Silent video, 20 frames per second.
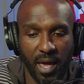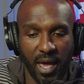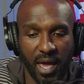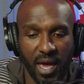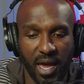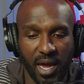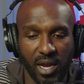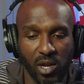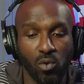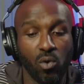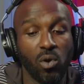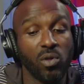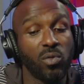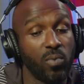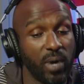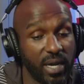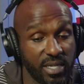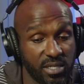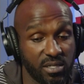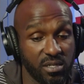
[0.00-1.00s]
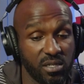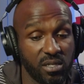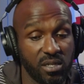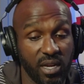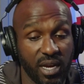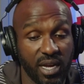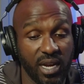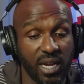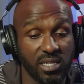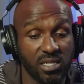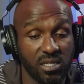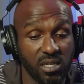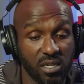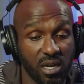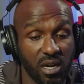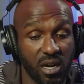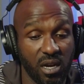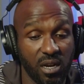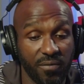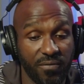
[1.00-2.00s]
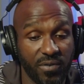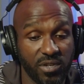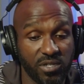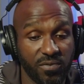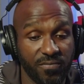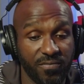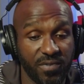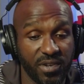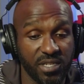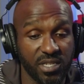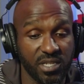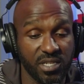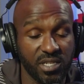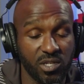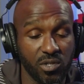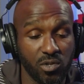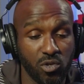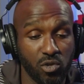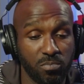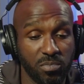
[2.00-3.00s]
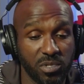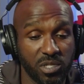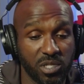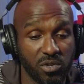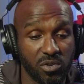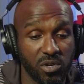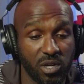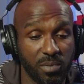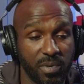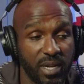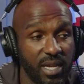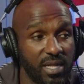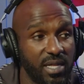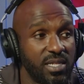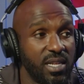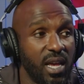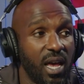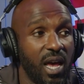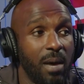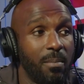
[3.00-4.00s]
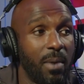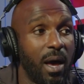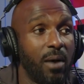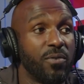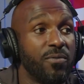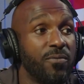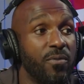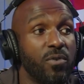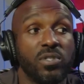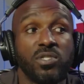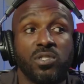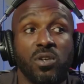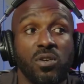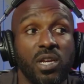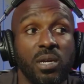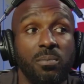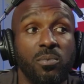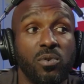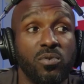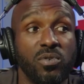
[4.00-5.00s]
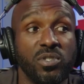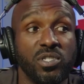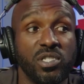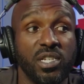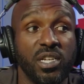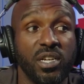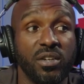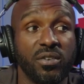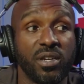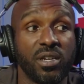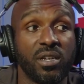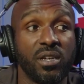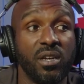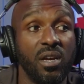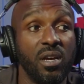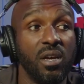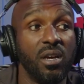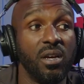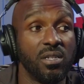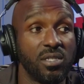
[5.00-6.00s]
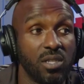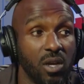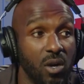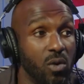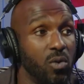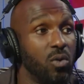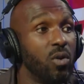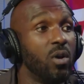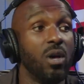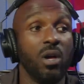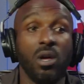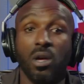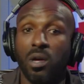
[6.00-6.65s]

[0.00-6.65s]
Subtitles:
and Northwestern, and I took an unofficial visit to Missouri. But at the time, I was focused on chemical engineering. So